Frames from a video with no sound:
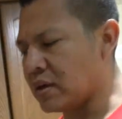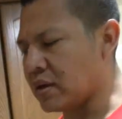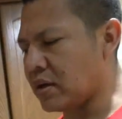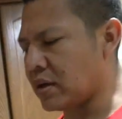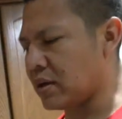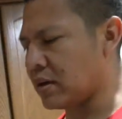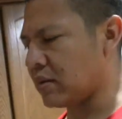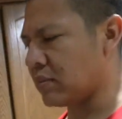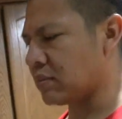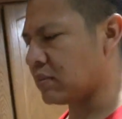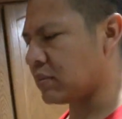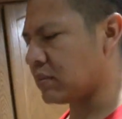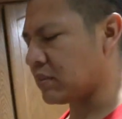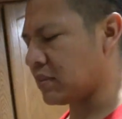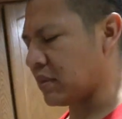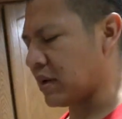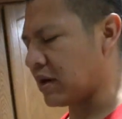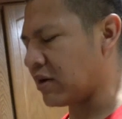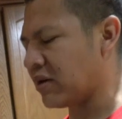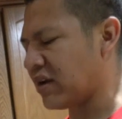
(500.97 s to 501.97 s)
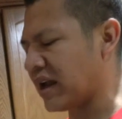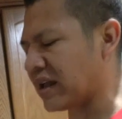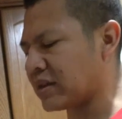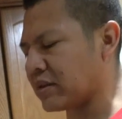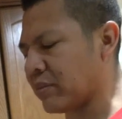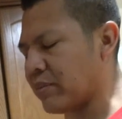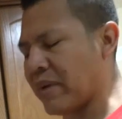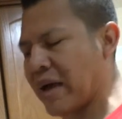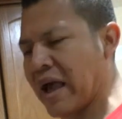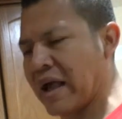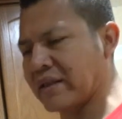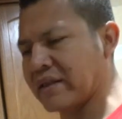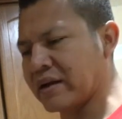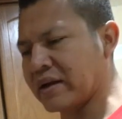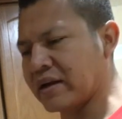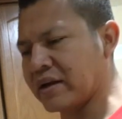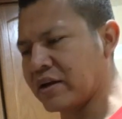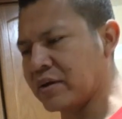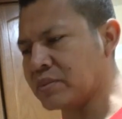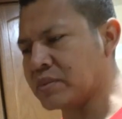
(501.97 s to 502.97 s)
I don't like the bag that
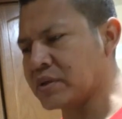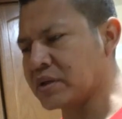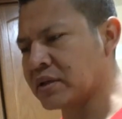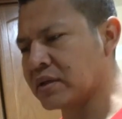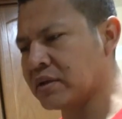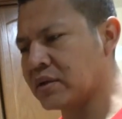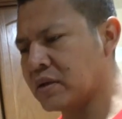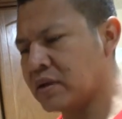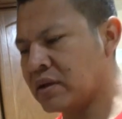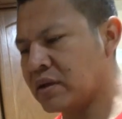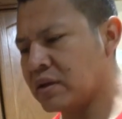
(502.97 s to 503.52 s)
it comes in,